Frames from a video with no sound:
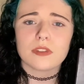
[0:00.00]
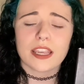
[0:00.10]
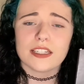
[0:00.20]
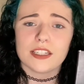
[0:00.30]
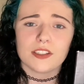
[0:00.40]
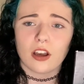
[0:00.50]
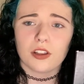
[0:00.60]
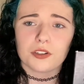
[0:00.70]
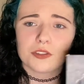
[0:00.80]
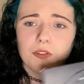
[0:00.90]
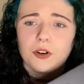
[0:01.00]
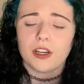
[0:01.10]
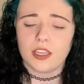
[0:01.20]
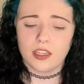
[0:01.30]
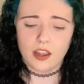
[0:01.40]
$18 for
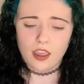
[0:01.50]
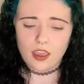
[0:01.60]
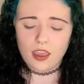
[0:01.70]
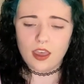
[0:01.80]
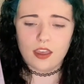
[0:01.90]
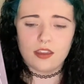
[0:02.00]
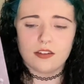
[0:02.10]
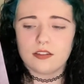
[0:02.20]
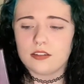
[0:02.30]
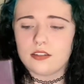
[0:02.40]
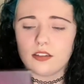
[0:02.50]
it, and